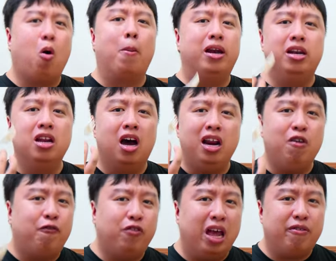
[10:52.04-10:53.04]
or nutty
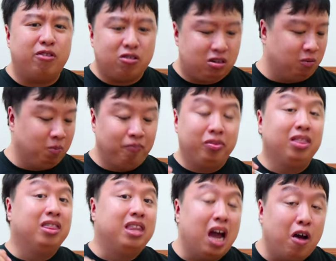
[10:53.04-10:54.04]
flavors,
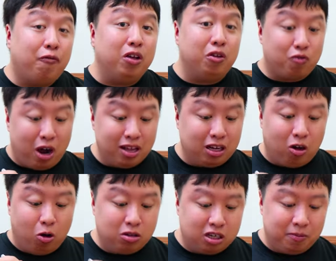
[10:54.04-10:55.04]
definitely try the
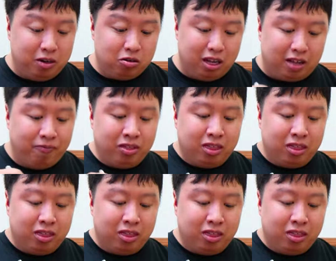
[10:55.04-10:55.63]
cold sesame noodles. Like,